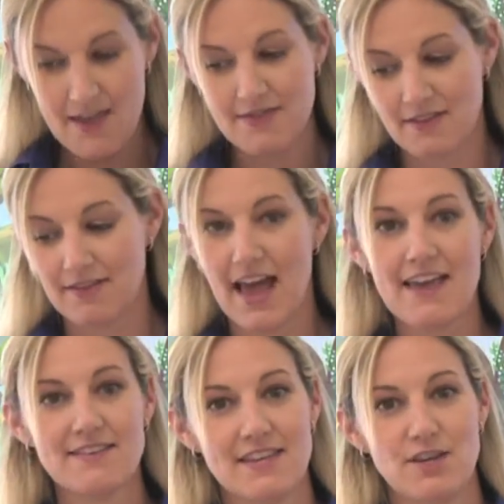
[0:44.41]
The
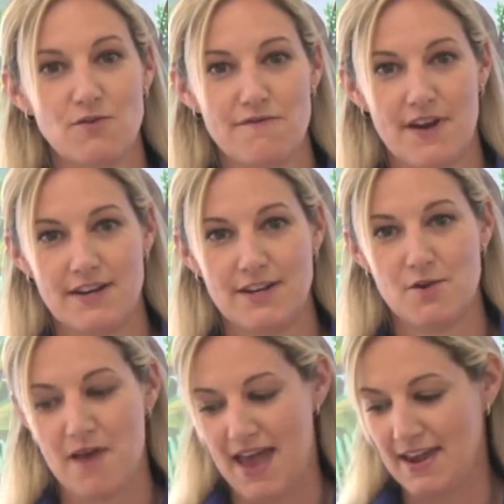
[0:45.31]
last thing you'll find in your
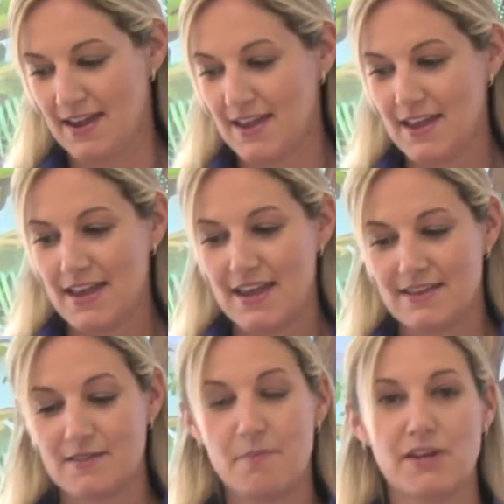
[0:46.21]
bag is
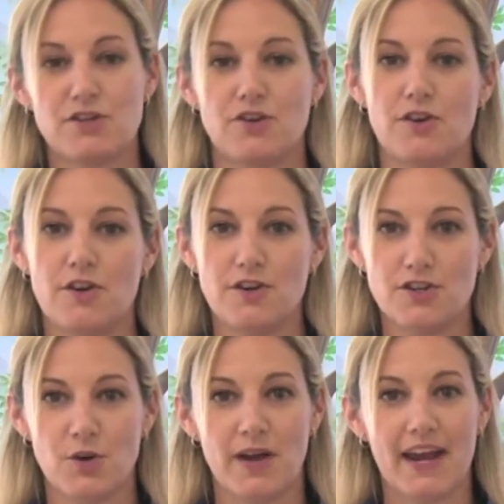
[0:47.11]
a picture
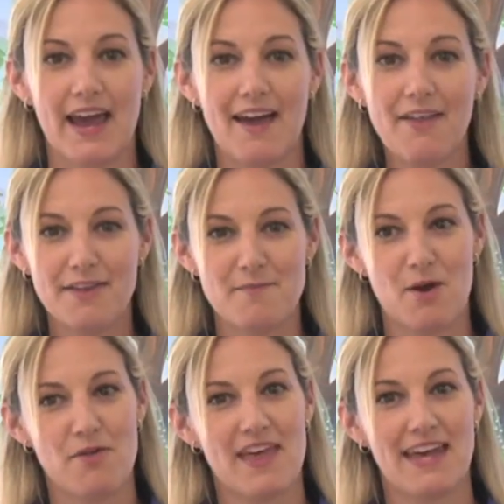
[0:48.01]
showing a healthy
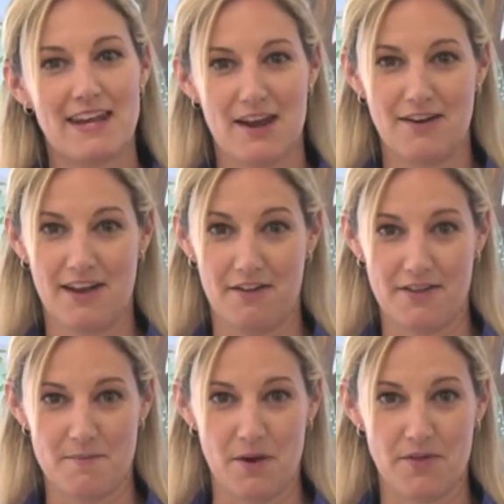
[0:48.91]
mouth and an unhealthy
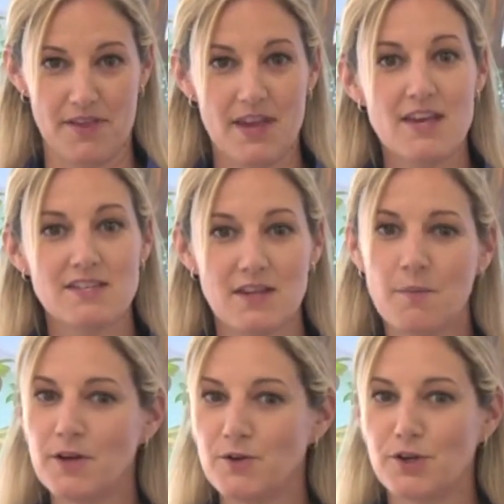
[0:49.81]
mouth. Someone
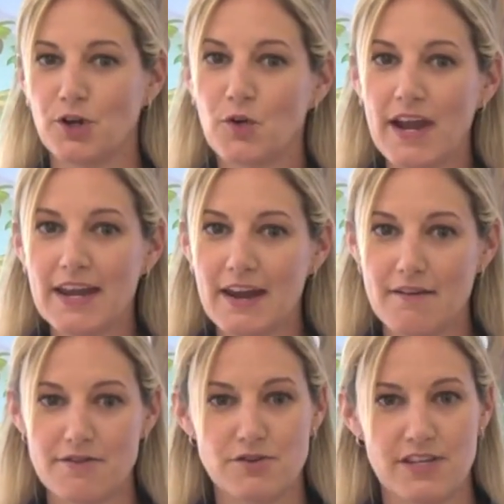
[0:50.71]
who took great care of
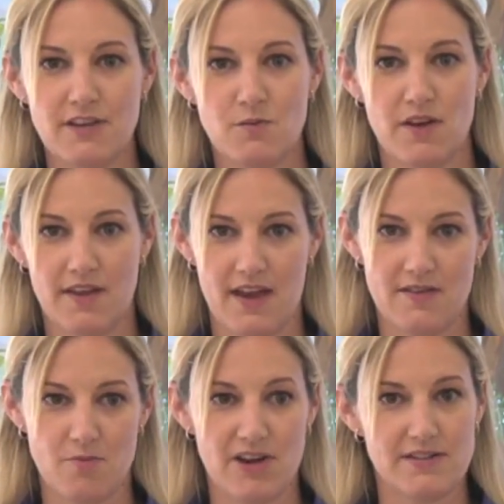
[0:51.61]
their teeth while they had their
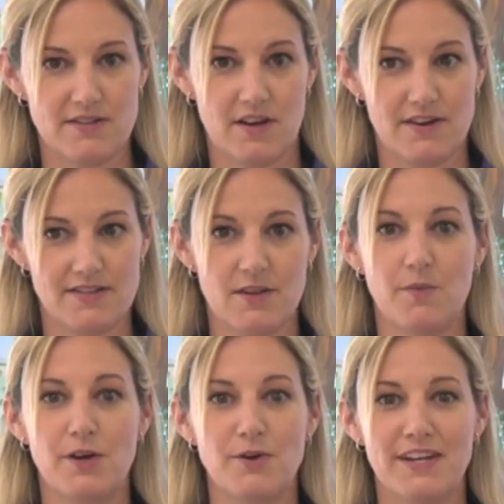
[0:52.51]
braces on and someone
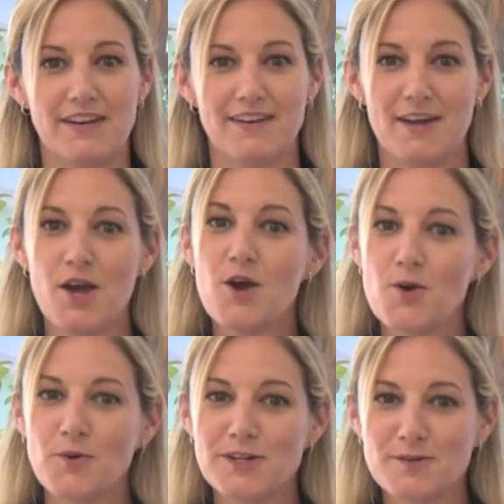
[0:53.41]
who didn't.
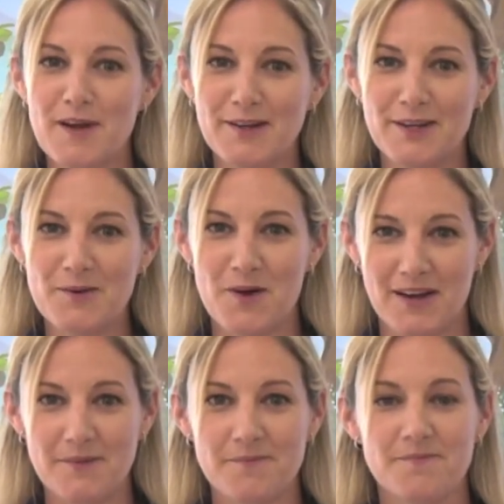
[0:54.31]
Which smile do you want?
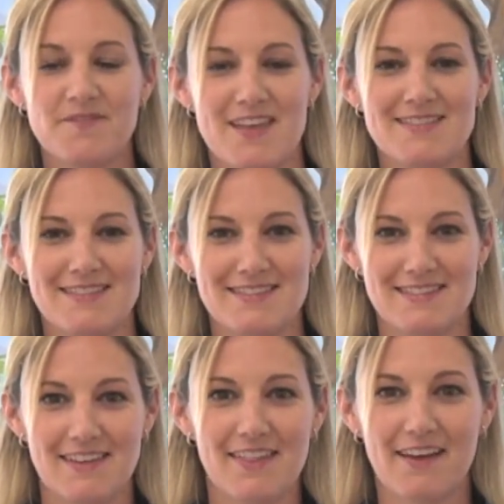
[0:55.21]
That's
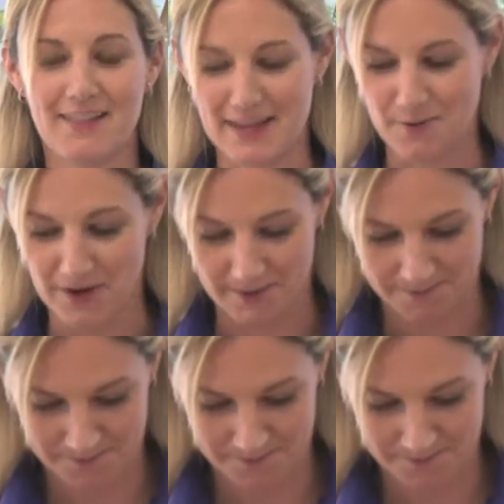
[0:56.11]
easy, the clean one.